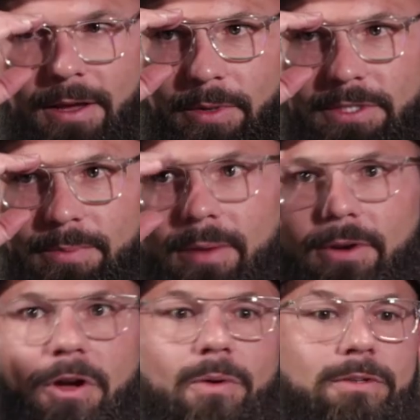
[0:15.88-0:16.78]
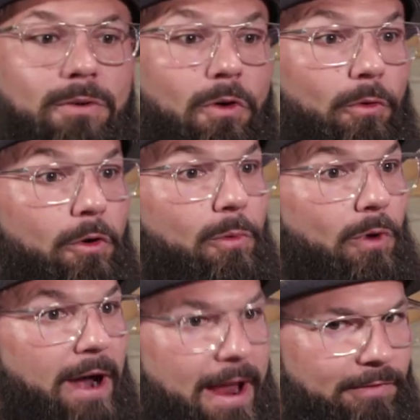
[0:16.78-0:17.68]
But to be able to go into a room
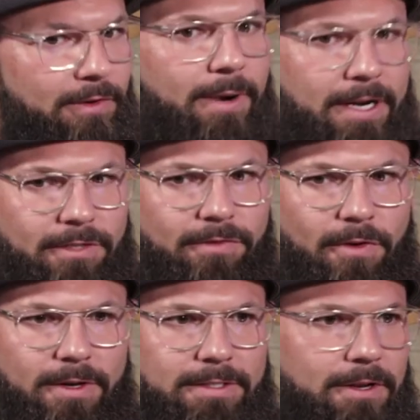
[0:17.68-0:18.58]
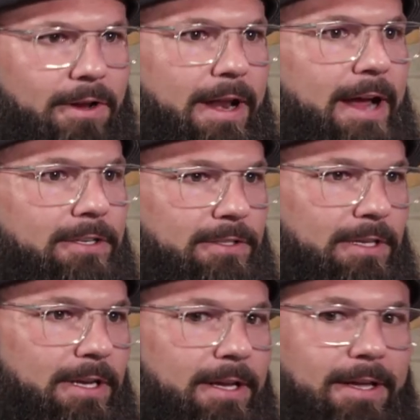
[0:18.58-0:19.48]
where everybody's focused on
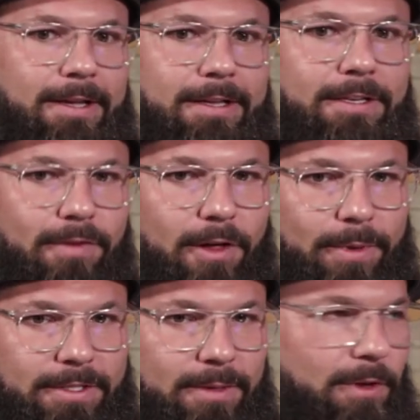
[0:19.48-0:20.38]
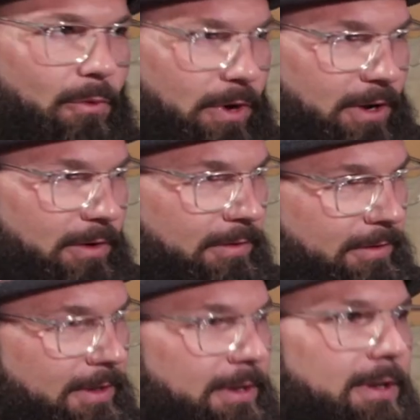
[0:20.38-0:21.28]
actually developing something real,
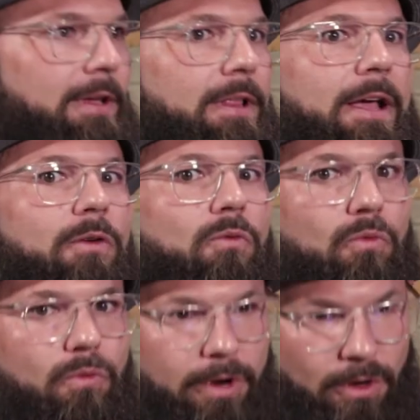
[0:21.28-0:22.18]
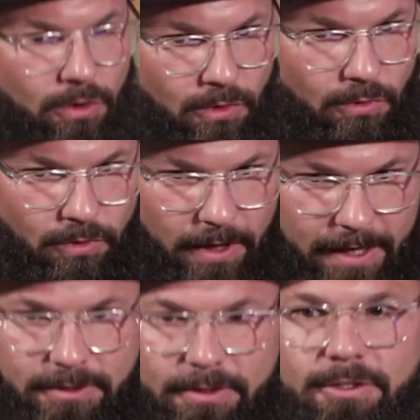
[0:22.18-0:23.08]
yep. like real
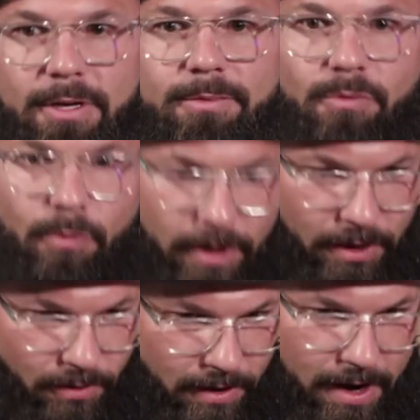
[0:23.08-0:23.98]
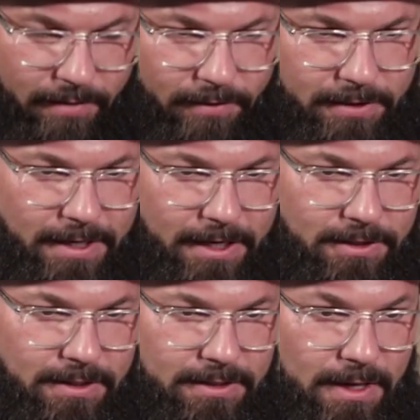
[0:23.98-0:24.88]
relationships, real
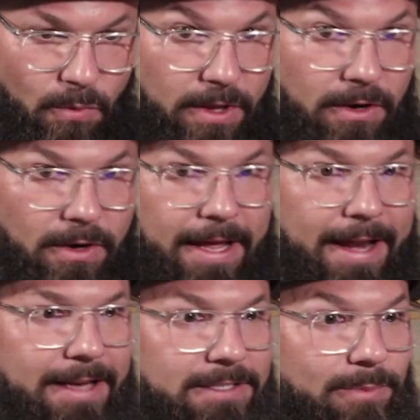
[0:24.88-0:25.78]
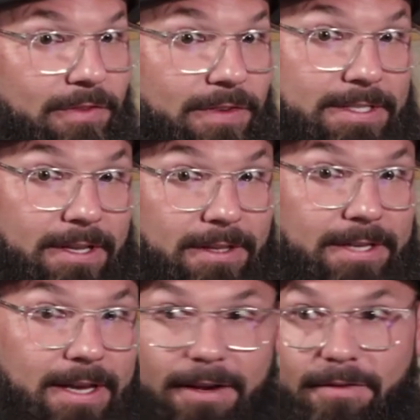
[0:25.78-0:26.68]
conversations, and whether that has to be
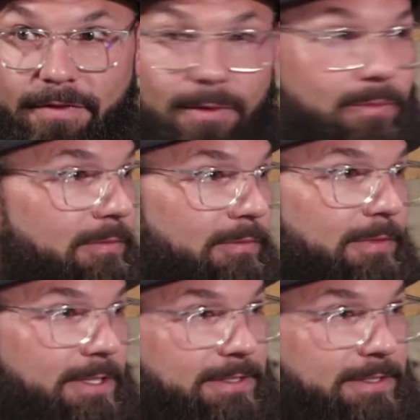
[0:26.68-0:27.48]
facilitated from the